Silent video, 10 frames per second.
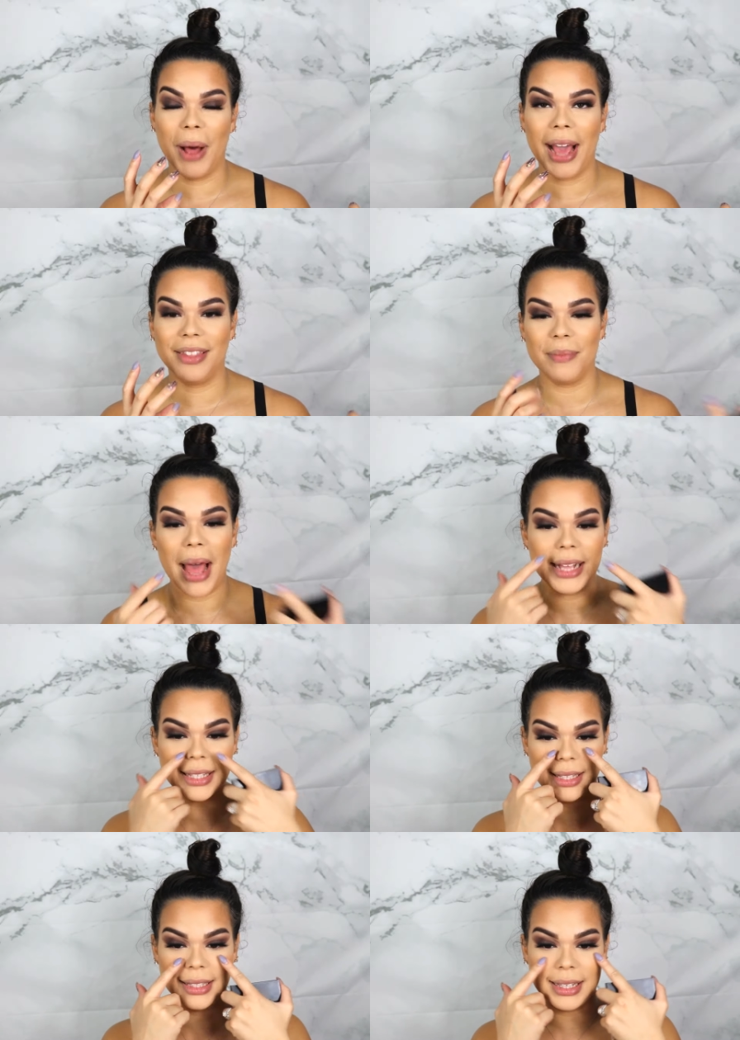by the
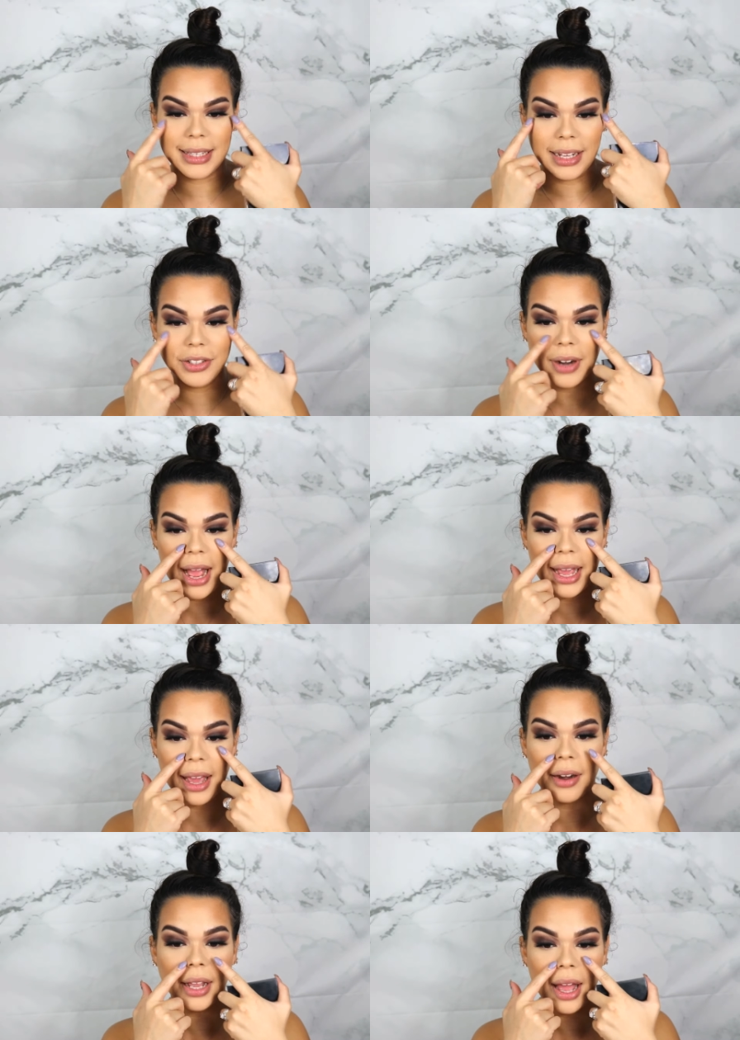mask, is this under eye
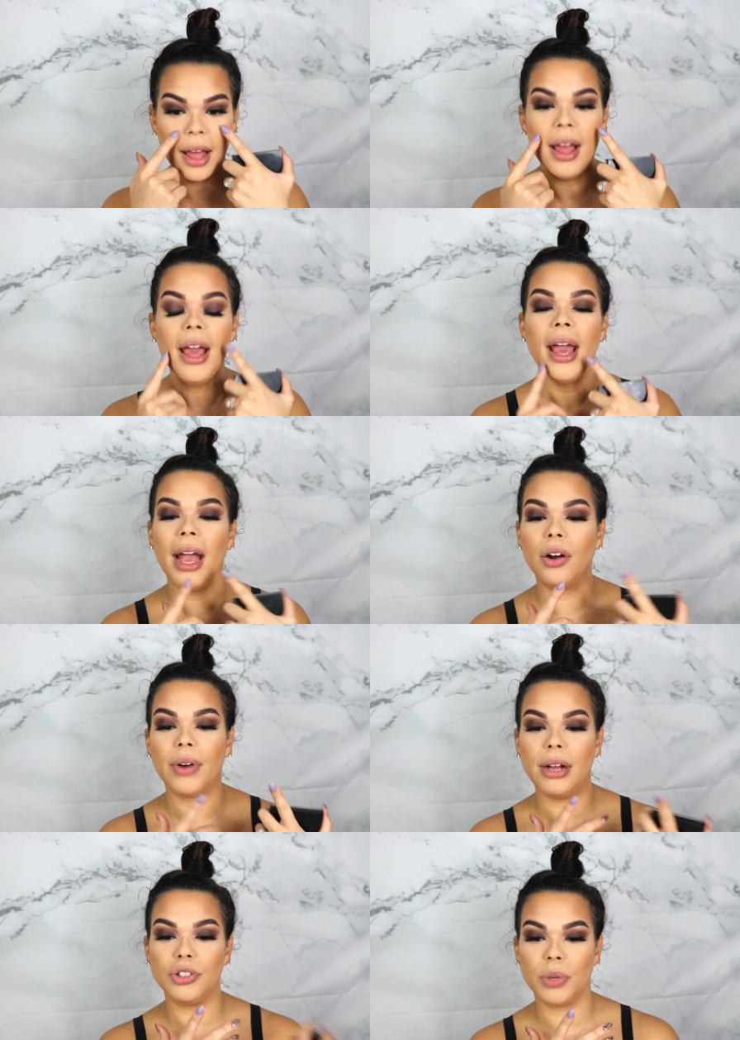area and
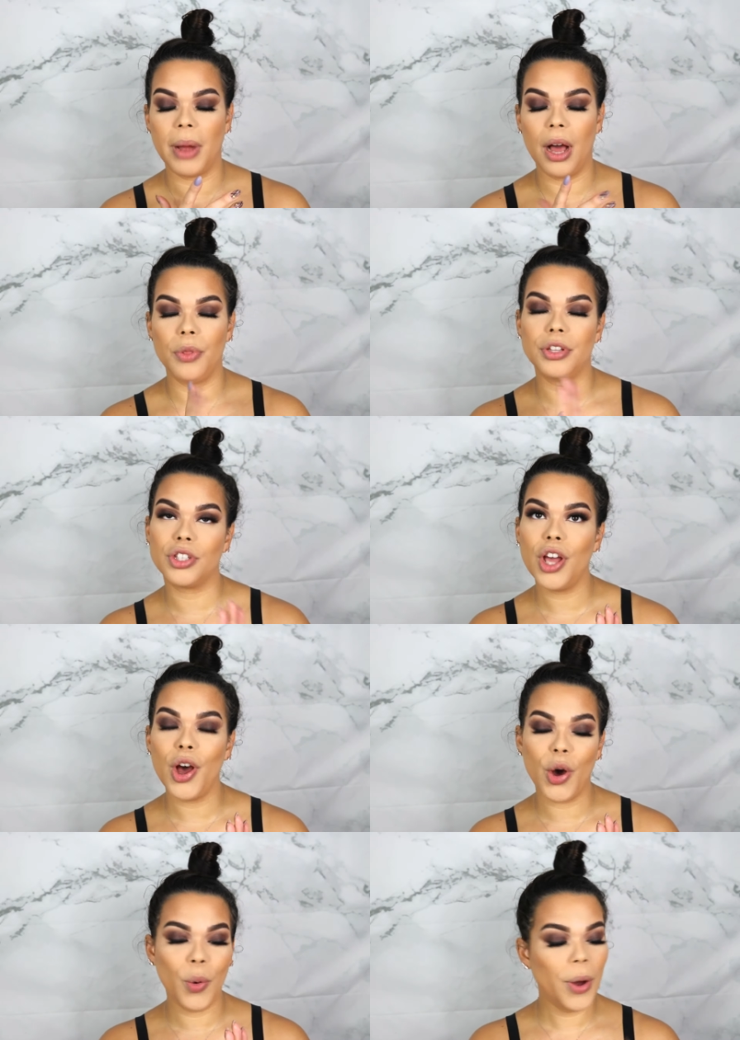around your mouth.
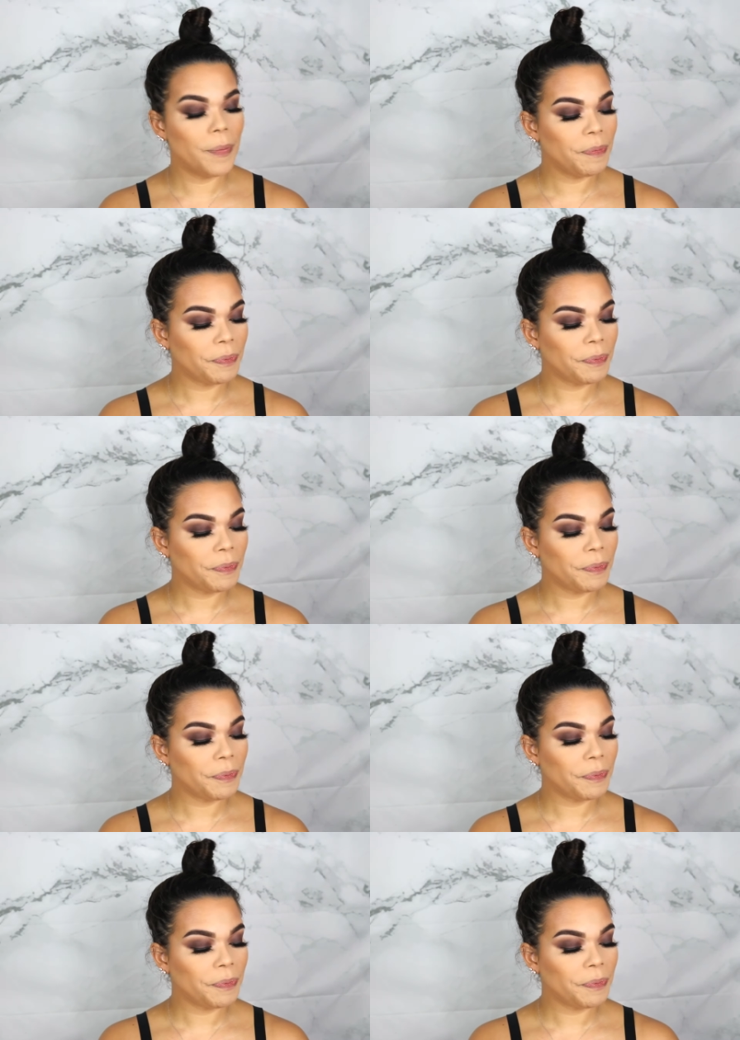So